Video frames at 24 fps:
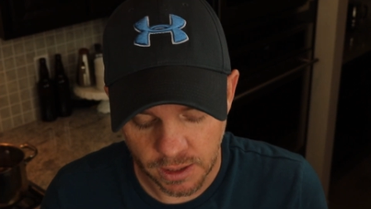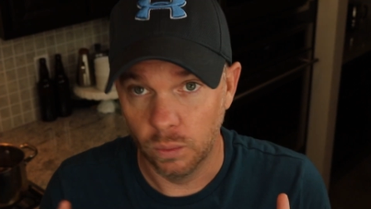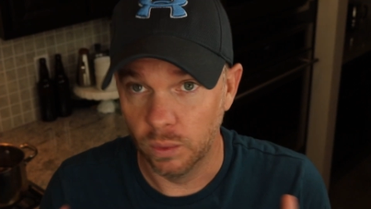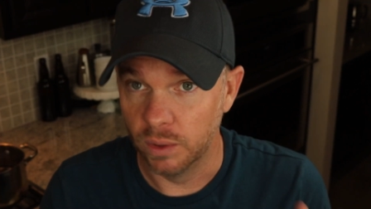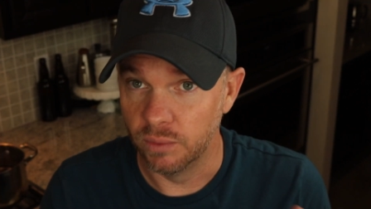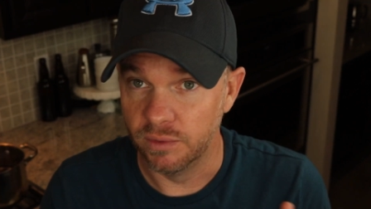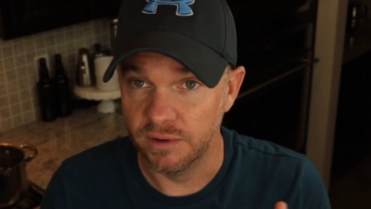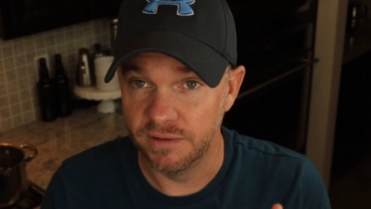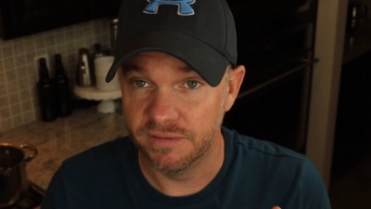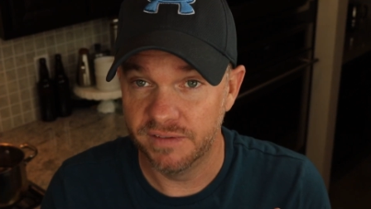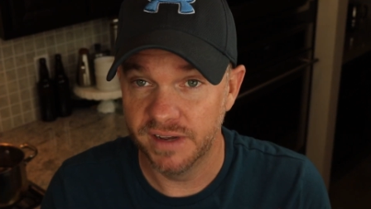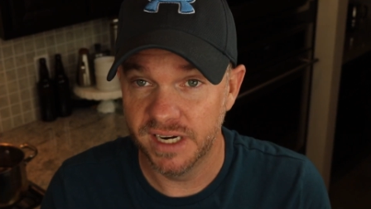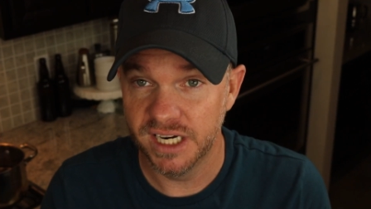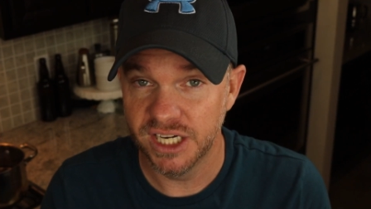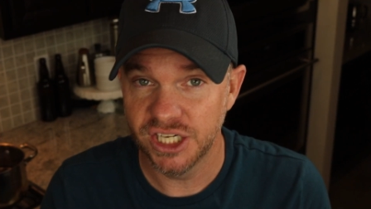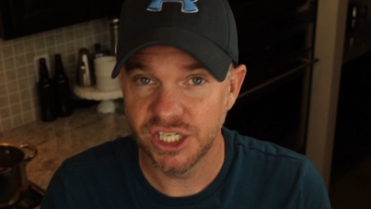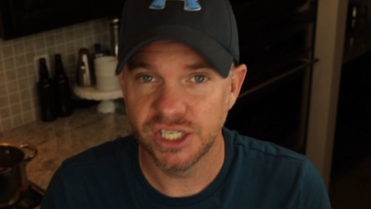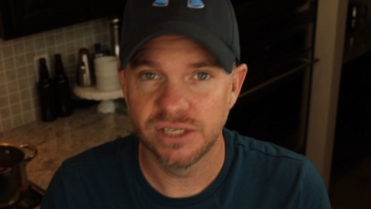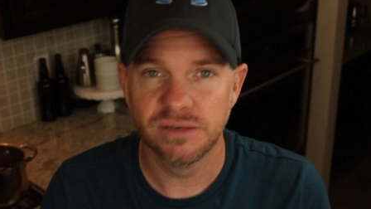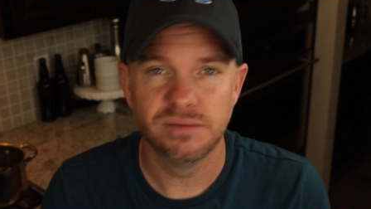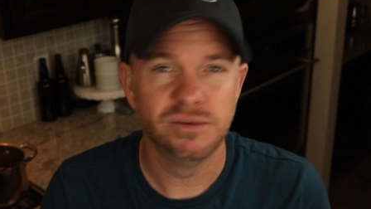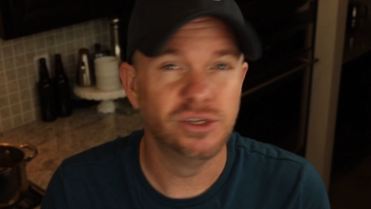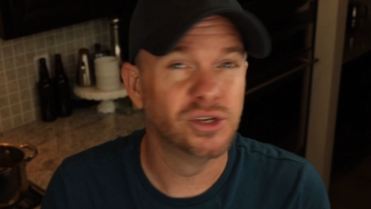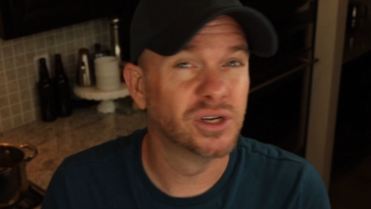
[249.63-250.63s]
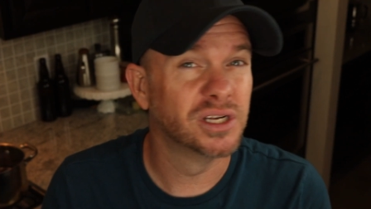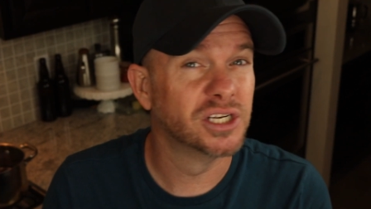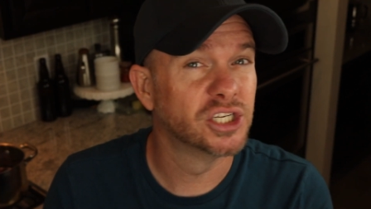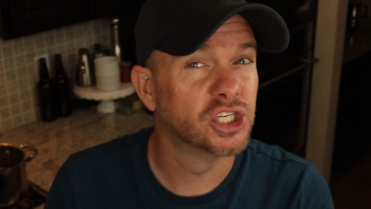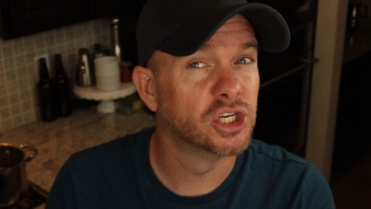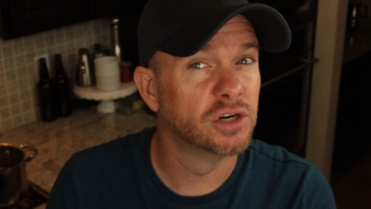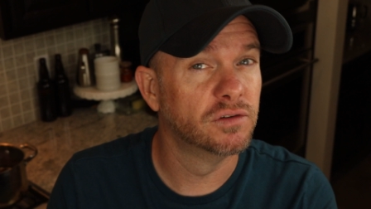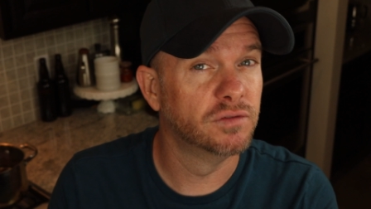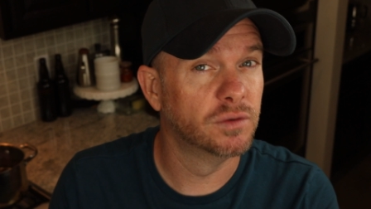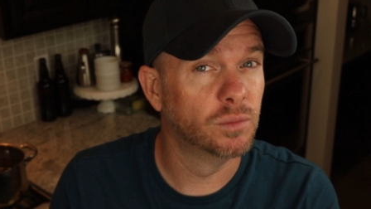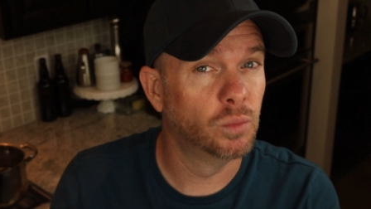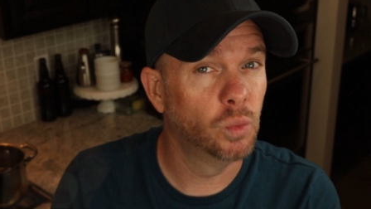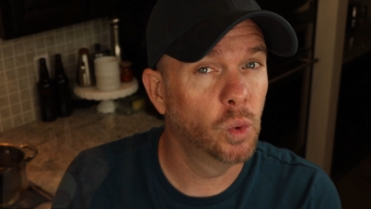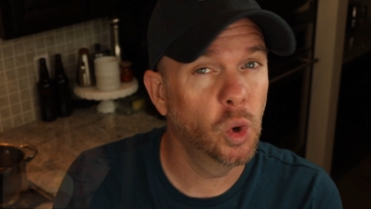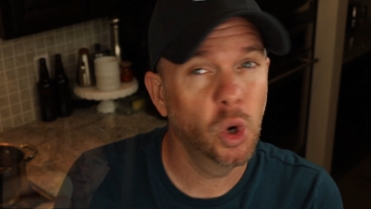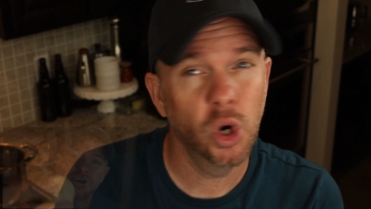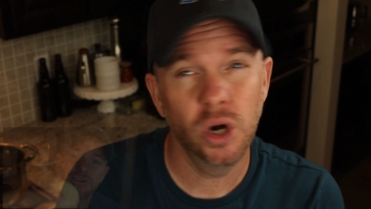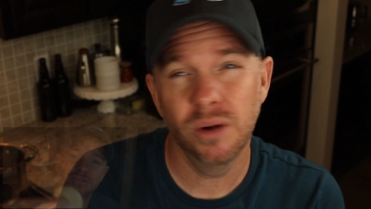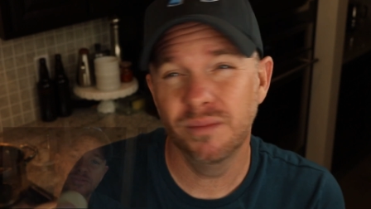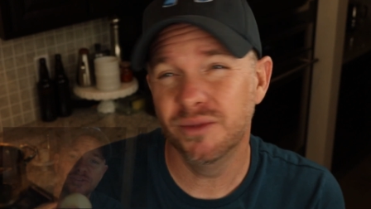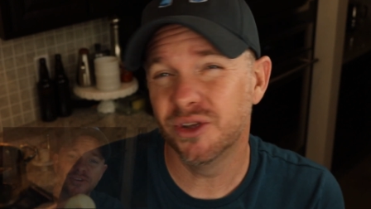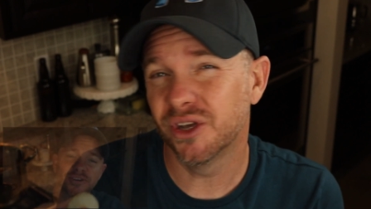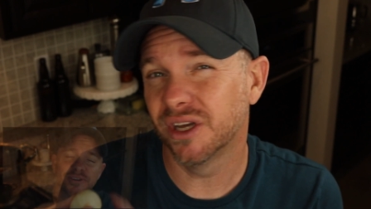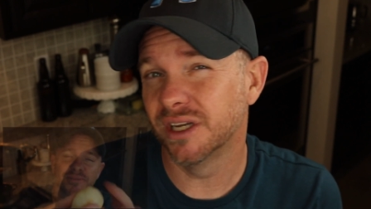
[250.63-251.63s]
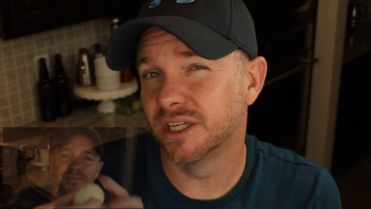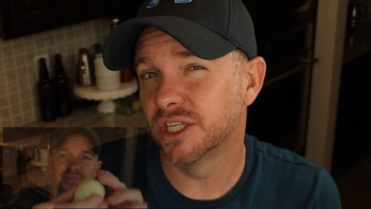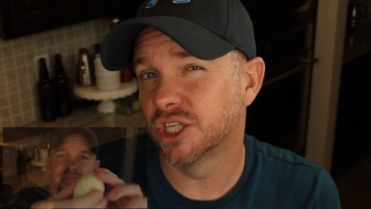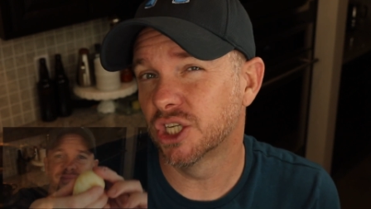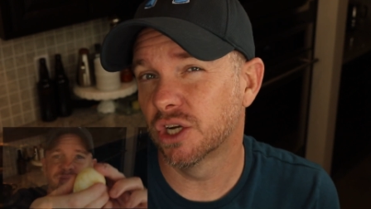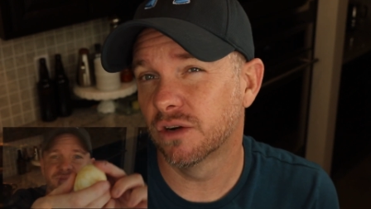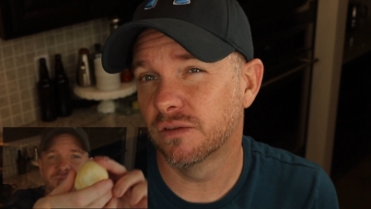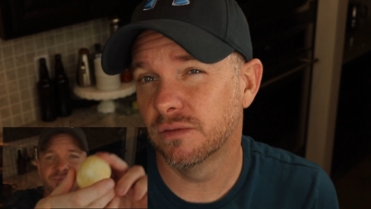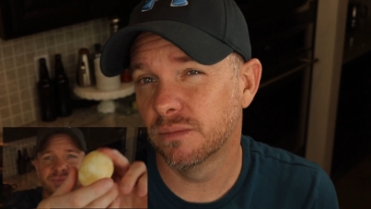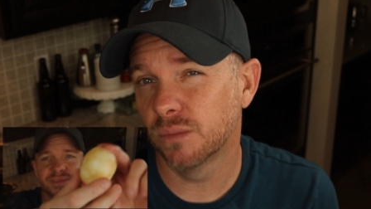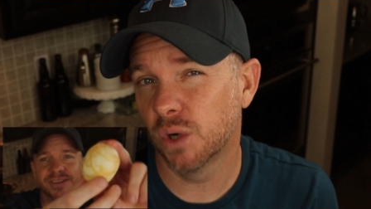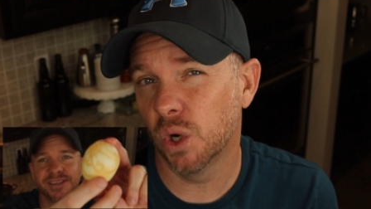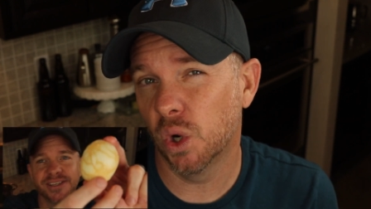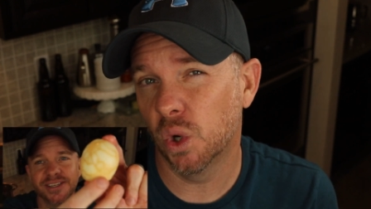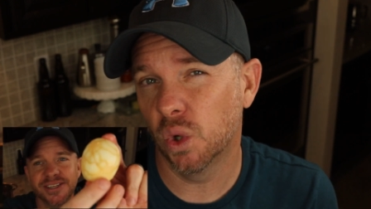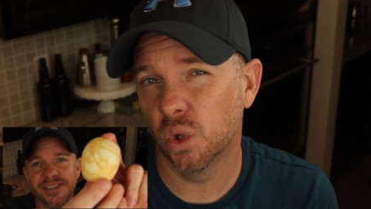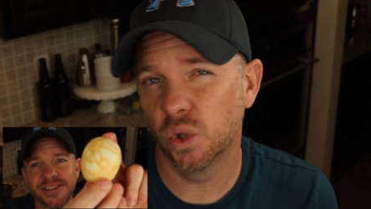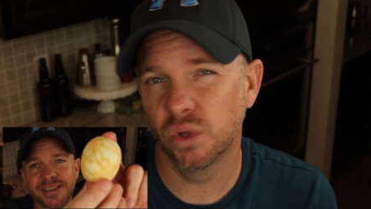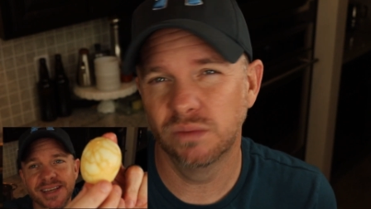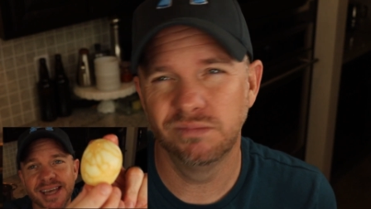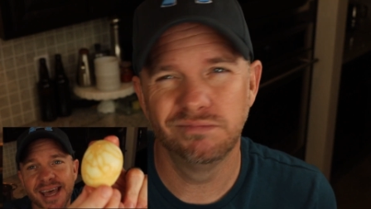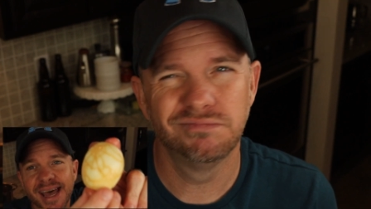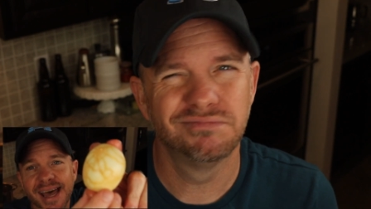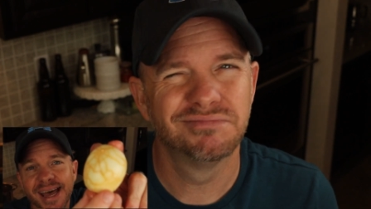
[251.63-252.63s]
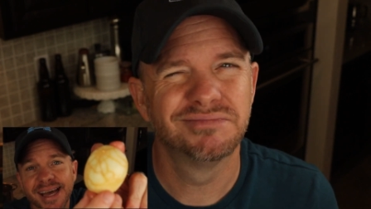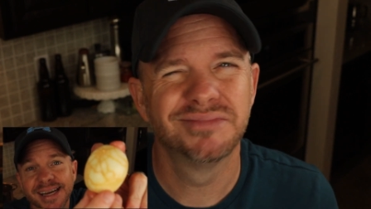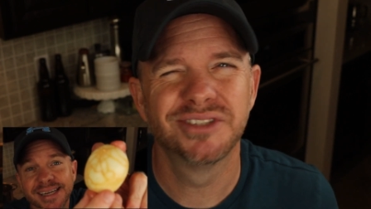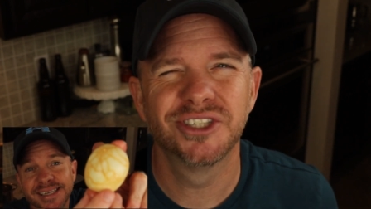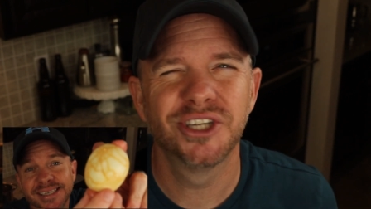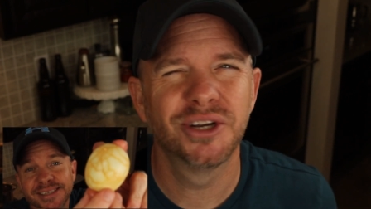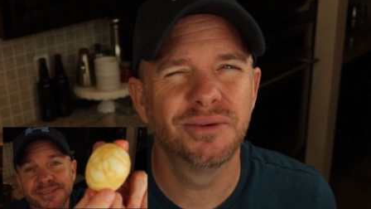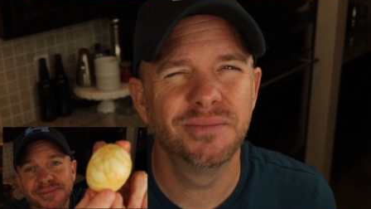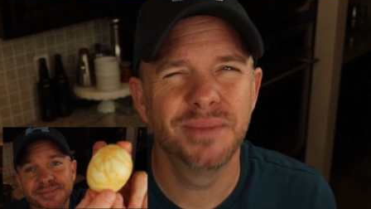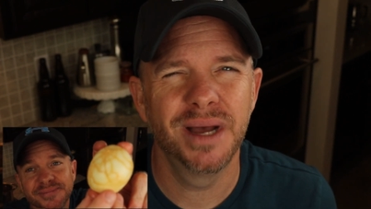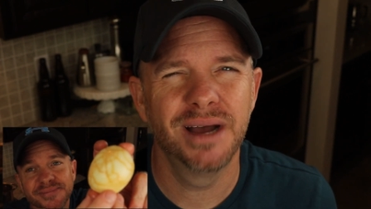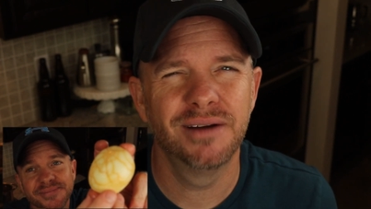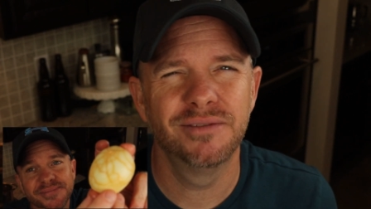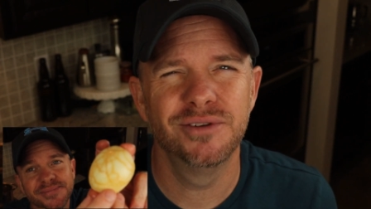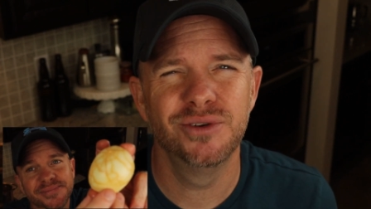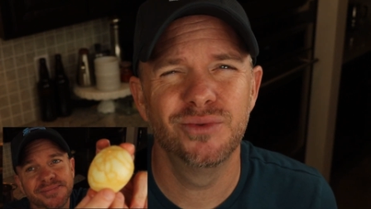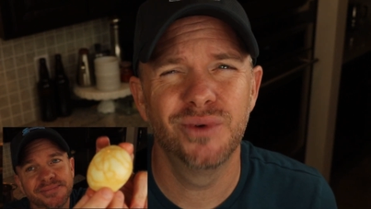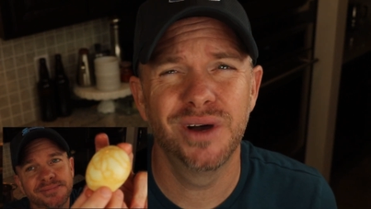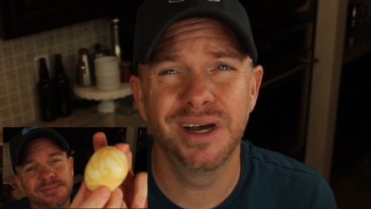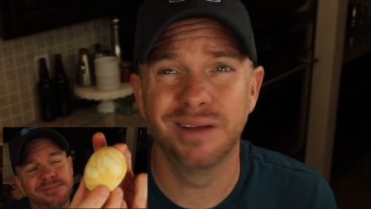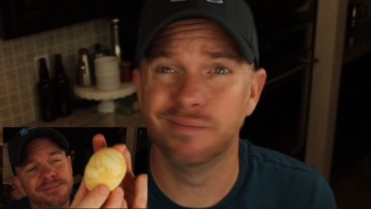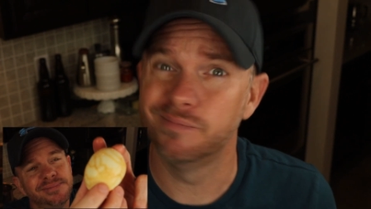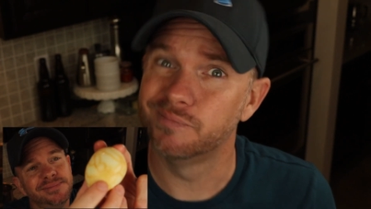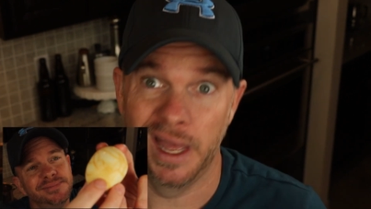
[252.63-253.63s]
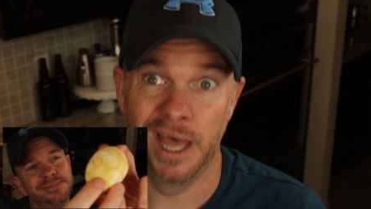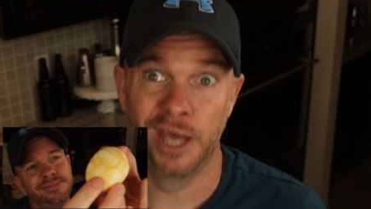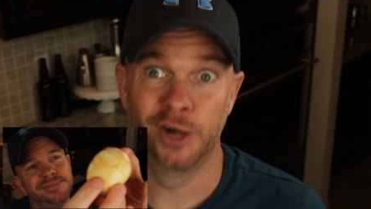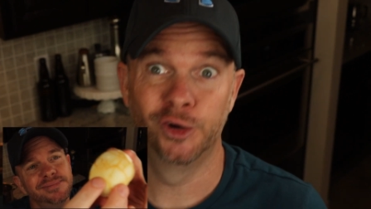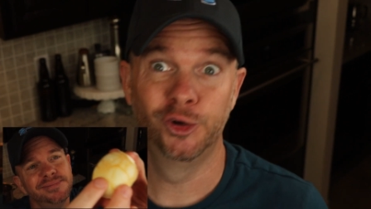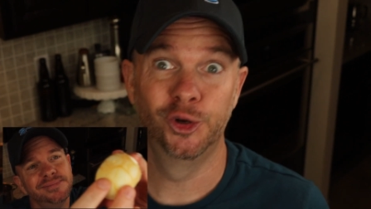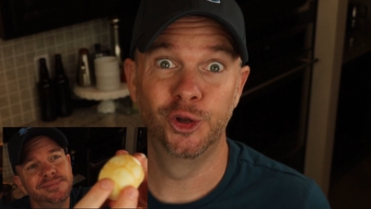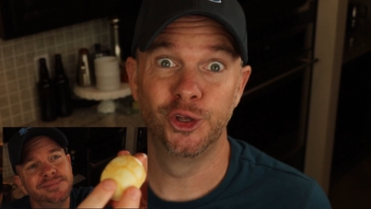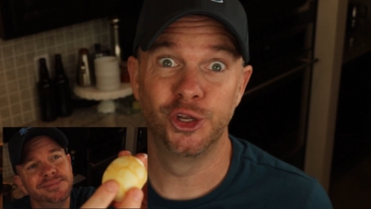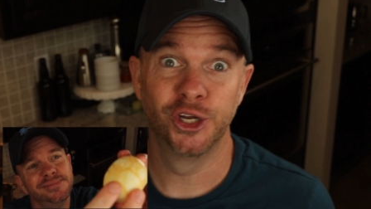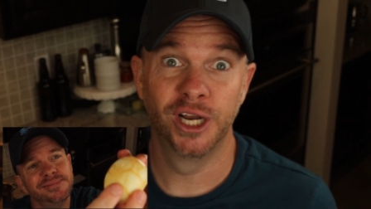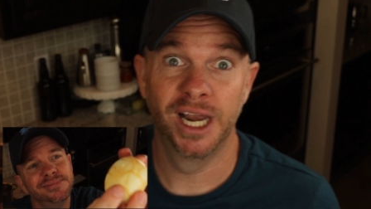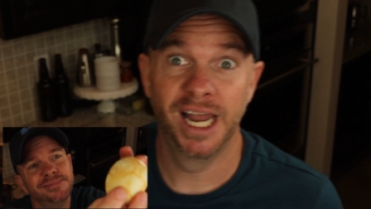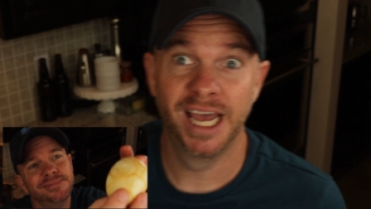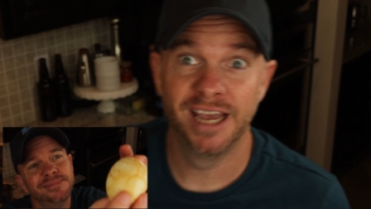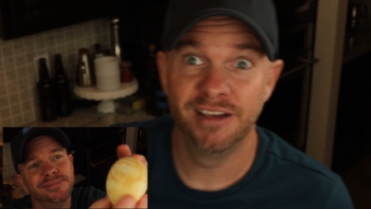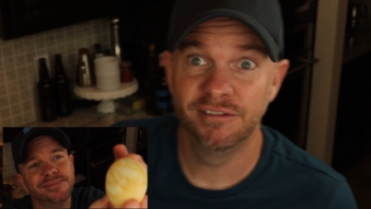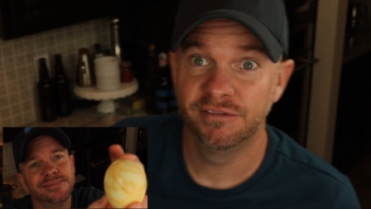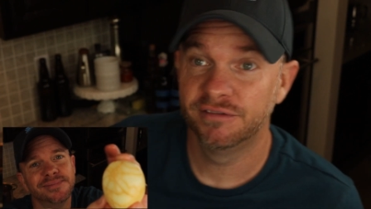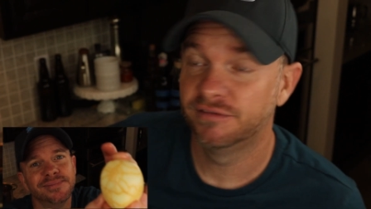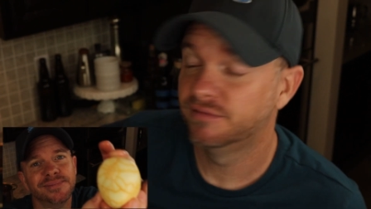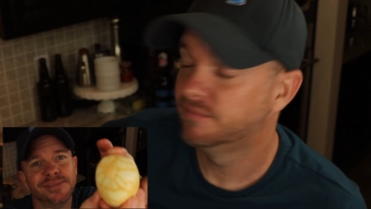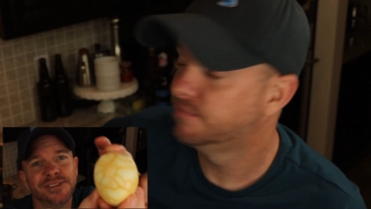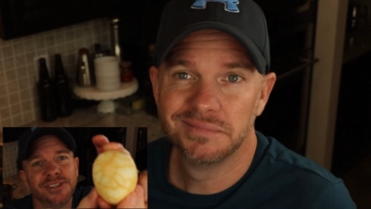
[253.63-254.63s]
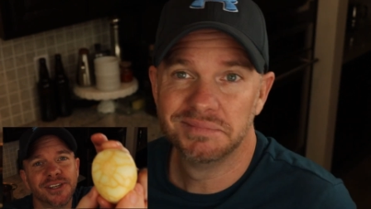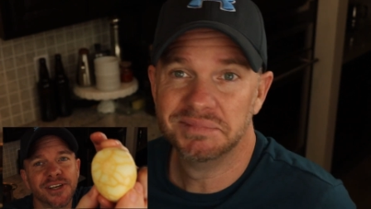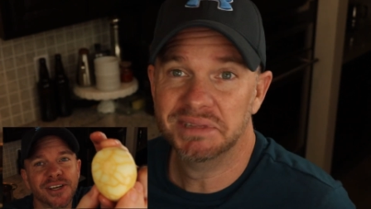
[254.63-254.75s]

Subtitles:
When we finish, you can serve them warm, you can serve them cold, serve them however you want. I don't know your life.